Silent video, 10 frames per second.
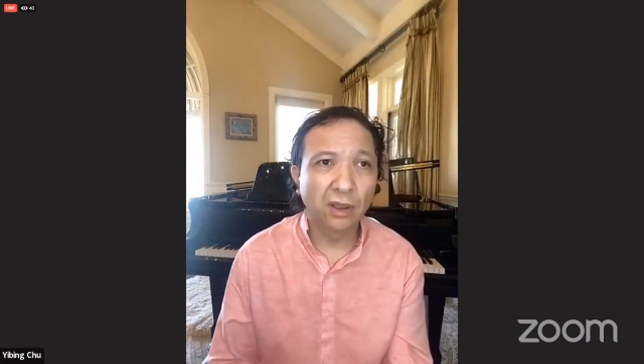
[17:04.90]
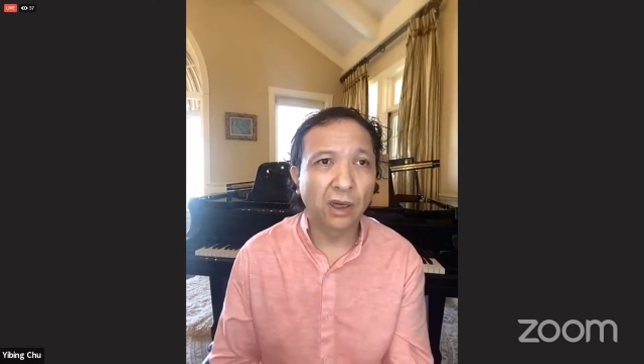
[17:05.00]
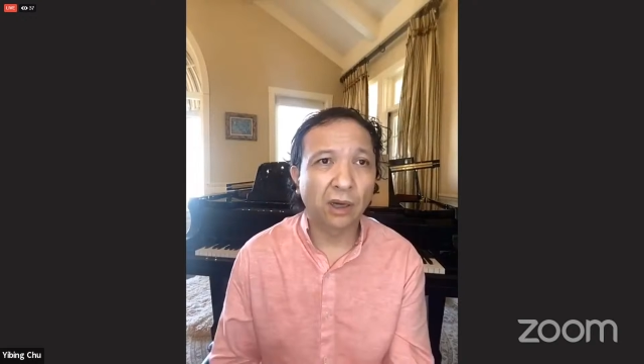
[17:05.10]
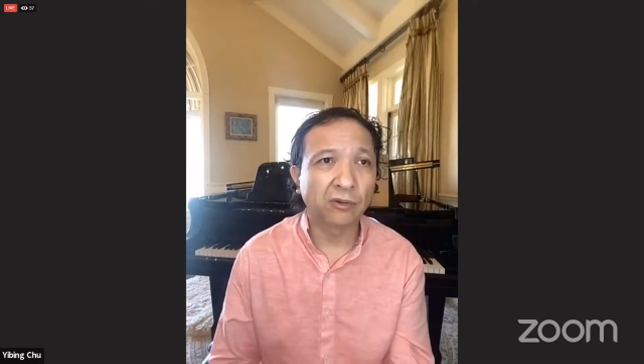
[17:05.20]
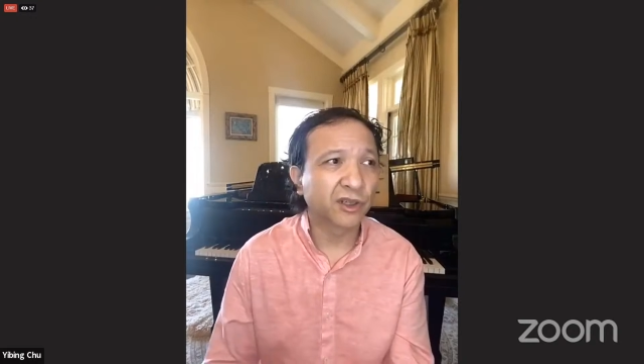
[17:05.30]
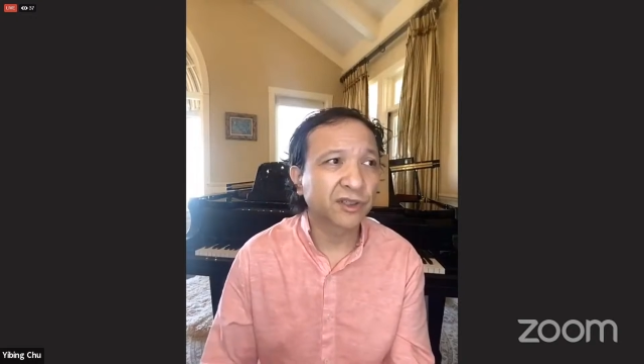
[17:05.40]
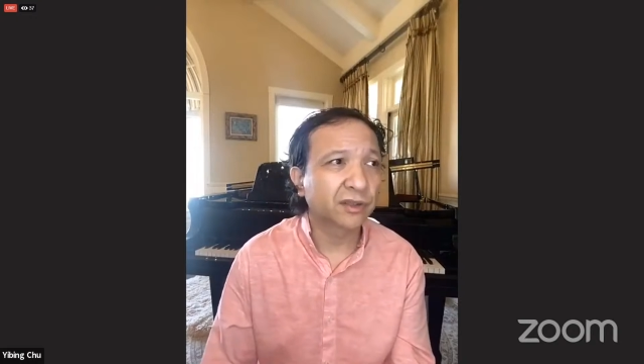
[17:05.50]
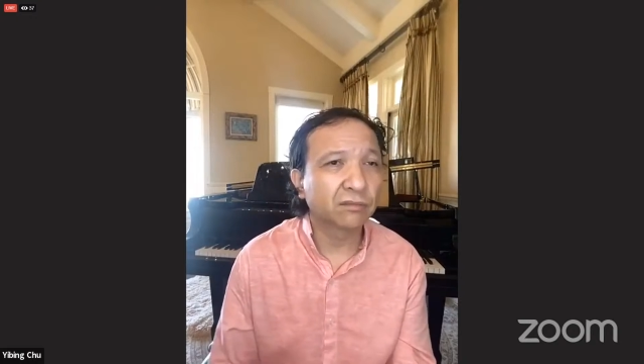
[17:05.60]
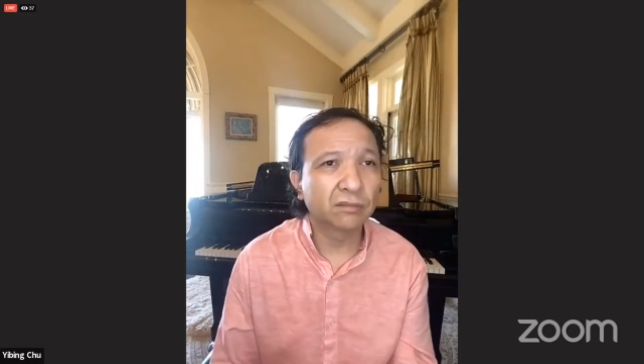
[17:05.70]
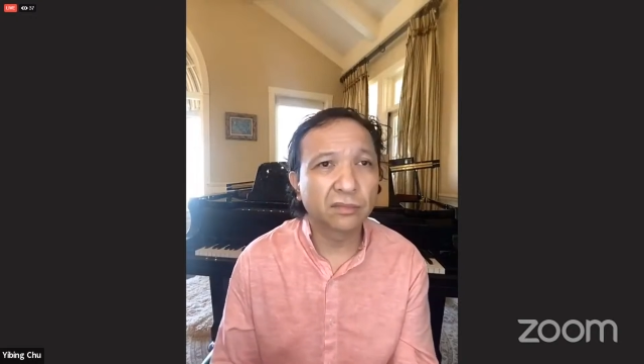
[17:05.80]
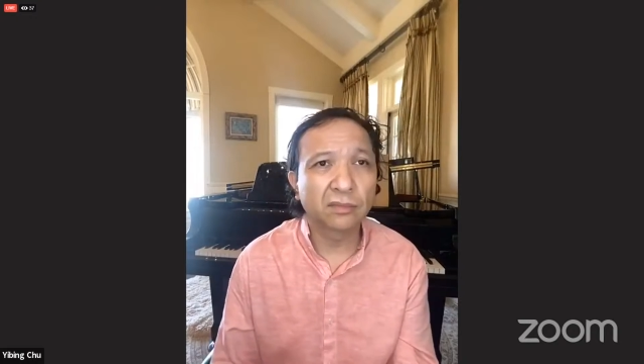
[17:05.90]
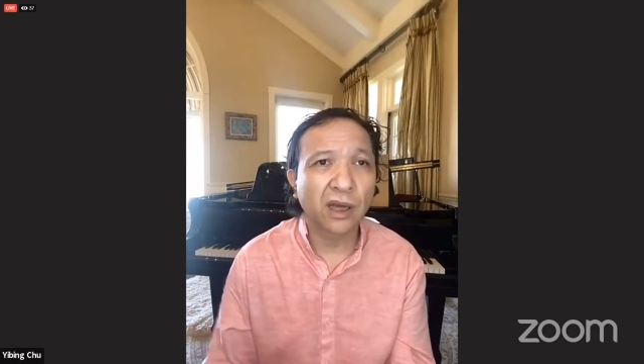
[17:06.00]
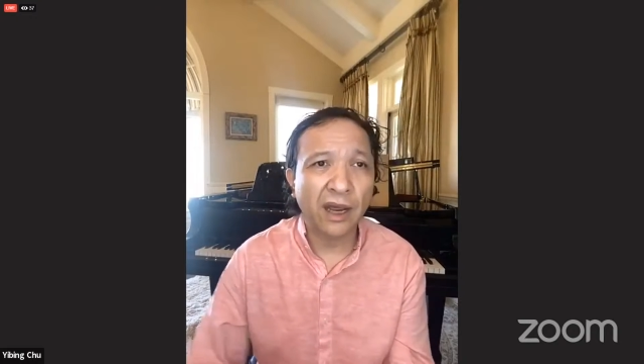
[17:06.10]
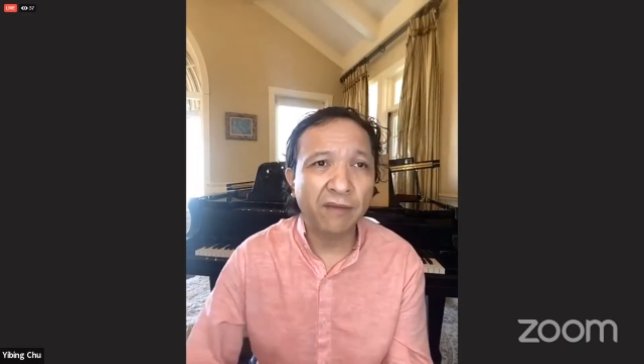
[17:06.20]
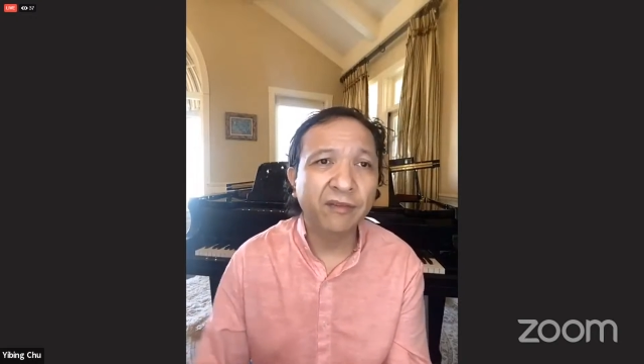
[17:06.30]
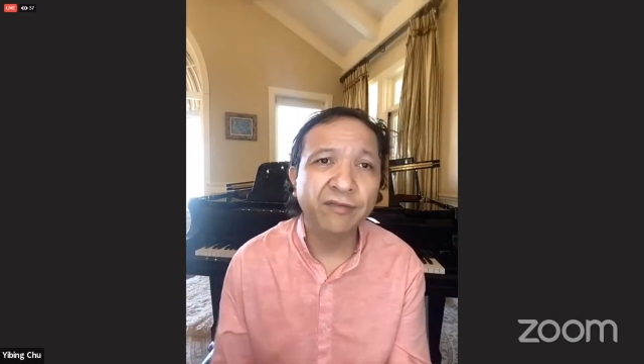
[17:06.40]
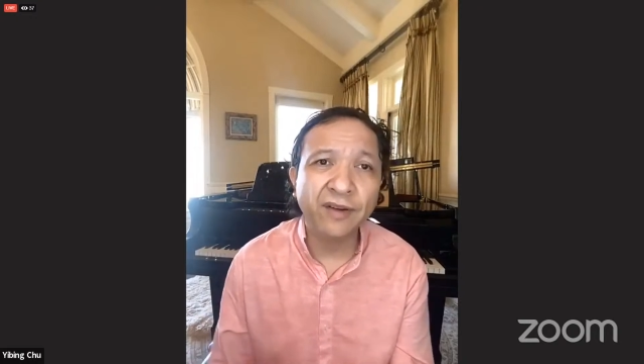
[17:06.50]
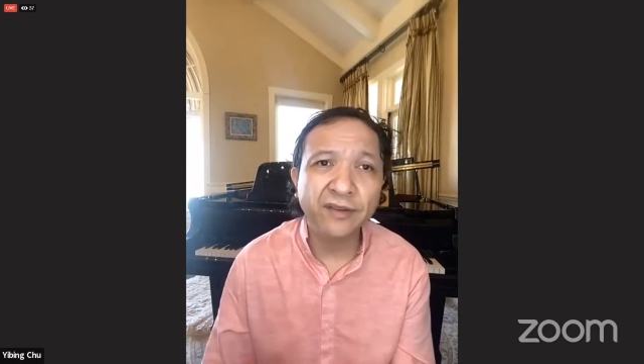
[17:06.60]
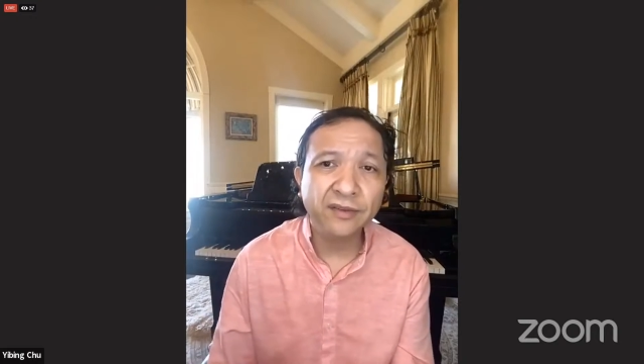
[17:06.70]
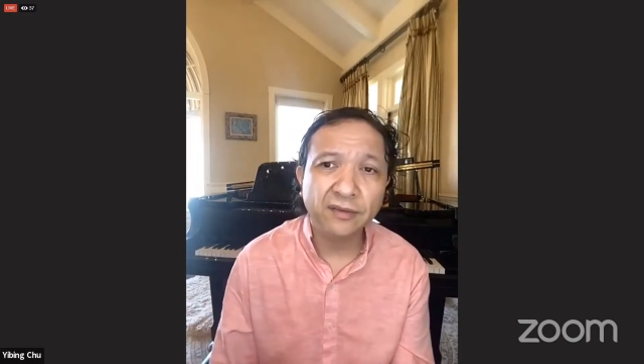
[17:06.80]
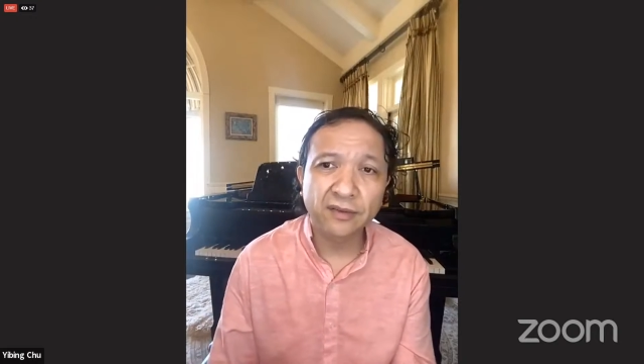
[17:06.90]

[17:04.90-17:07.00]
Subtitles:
I was just having fun,